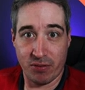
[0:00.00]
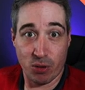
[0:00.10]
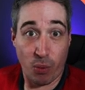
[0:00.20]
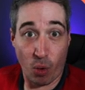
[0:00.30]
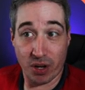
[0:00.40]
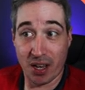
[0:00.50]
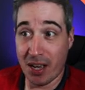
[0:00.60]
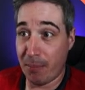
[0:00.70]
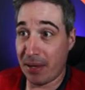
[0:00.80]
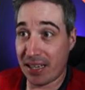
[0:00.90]
viewport,
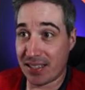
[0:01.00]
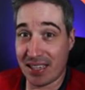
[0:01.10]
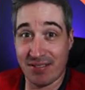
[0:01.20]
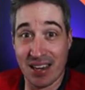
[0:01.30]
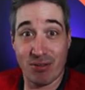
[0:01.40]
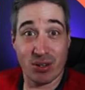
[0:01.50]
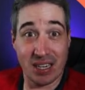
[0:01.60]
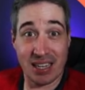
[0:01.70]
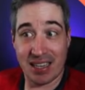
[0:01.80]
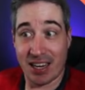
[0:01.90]
because I've never
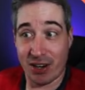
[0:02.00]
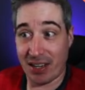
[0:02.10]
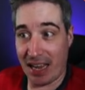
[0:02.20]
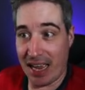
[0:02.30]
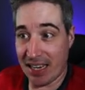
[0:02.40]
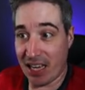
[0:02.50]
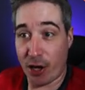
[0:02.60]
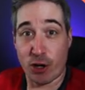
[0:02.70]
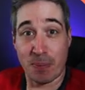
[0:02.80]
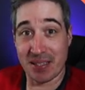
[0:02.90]
declared any
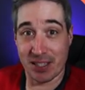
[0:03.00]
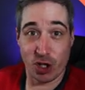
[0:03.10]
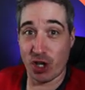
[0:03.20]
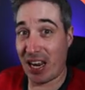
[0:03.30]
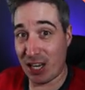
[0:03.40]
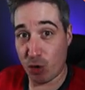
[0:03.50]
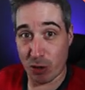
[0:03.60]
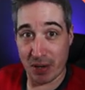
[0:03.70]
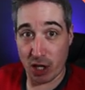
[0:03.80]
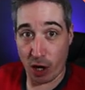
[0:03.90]
other position anywhere
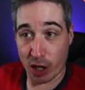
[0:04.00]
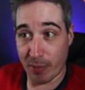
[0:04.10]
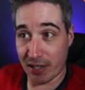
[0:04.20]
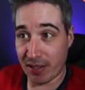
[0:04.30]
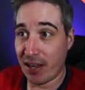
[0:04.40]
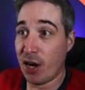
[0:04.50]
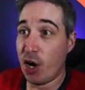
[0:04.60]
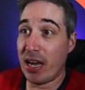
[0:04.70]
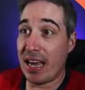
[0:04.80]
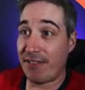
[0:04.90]
in my document.
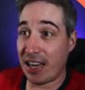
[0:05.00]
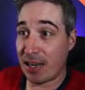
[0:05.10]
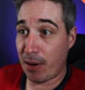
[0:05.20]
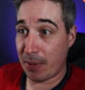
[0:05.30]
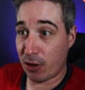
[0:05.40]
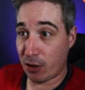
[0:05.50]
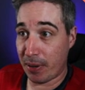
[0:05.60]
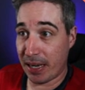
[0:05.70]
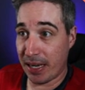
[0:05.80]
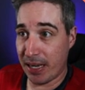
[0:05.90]
If I come up here to
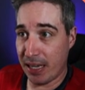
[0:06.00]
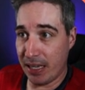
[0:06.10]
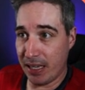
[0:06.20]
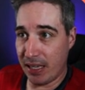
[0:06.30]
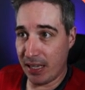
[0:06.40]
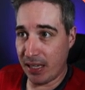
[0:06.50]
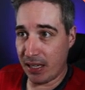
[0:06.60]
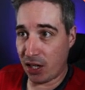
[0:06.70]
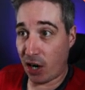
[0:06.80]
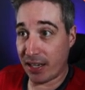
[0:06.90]
my
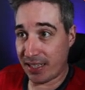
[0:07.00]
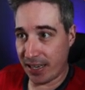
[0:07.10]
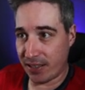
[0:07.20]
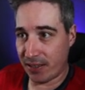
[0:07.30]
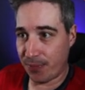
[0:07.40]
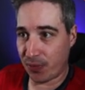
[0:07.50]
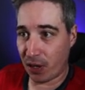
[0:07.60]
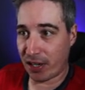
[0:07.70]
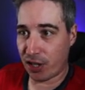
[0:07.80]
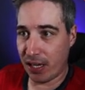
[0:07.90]
content,
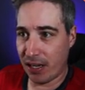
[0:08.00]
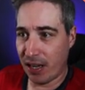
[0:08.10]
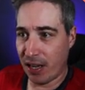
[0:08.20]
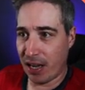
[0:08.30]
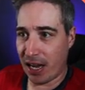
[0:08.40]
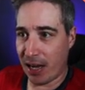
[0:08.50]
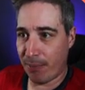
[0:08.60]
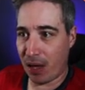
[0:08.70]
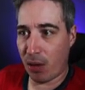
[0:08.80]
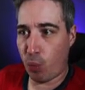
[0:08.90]
actually,
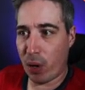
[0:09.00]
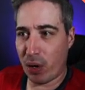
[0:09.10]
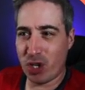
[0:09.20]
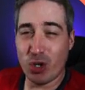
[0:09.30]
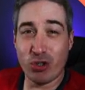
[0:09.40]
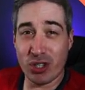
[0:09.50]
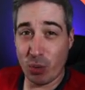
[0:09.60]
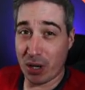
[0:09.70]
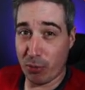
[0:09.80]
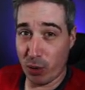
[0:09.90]
um, usually
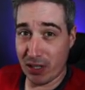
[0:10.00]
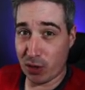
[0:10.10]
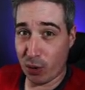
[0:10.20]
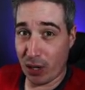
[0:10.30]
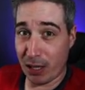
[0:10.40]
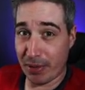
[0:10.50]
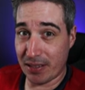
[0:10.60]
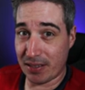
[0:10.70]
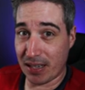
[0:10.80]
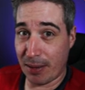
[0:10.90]
when I'm doing pseudo
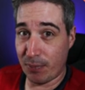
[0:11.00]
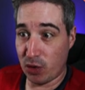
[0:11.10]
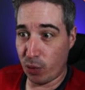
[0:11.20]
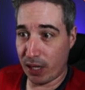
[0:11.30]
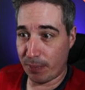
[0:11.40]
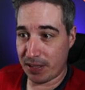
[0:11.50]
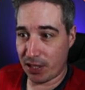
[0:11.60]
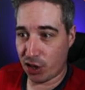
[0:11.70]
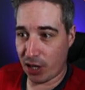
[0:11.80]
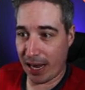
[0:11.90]
elements, I'm doing a
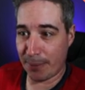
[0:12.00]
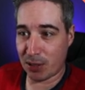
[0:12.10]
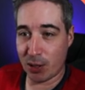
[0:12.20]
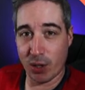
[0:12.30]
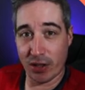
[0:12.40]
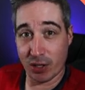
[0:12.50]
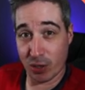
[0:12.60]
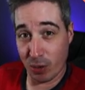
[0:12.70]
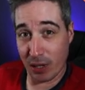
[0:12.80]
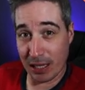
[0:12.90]
position absolute on the
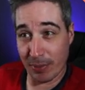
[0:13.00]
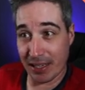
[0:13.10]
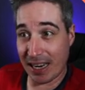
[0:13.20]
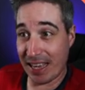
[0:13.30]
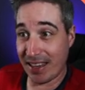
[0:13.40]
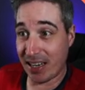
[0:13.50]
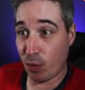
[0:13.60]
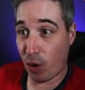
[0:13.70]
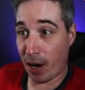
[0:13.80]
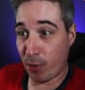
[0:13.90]
pseudo element, and then
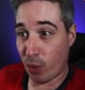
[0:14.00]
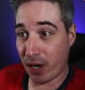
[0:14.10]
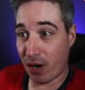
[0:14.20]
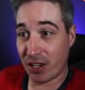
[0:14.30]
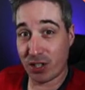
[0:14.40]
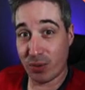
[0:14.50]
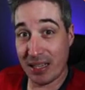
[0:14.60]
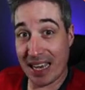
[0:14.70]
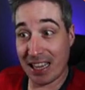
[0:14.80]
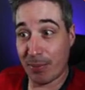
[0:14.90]
I'm going on to
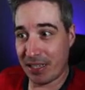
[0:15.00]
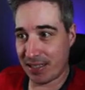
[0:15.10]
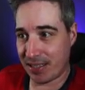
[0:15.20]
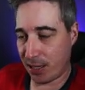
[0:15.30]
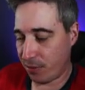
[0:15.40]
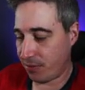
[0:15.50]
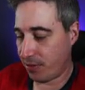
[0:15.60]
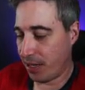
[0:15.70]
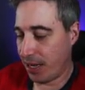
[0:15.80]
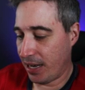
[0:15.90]
the element itself,
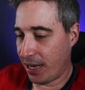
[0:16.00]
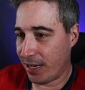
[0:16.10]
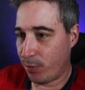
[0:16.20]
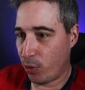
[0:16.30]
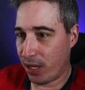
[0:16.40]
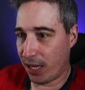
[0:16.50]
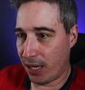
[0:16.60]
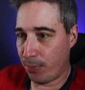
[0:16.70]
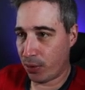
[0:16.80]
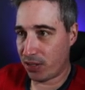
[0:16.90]
and I'm doing
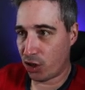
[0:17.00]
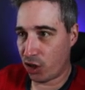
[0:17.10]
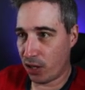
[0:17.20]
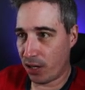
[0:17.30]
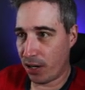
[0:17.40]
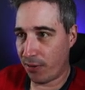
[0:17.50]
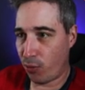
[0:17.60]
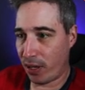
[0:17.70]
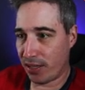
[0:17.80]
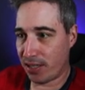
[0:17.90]
a position of
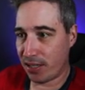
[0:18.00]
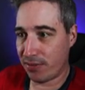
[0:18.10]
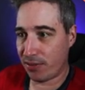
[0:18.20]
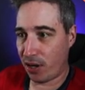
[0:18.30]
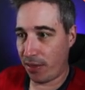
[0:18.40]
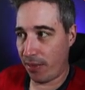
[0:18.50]
relative on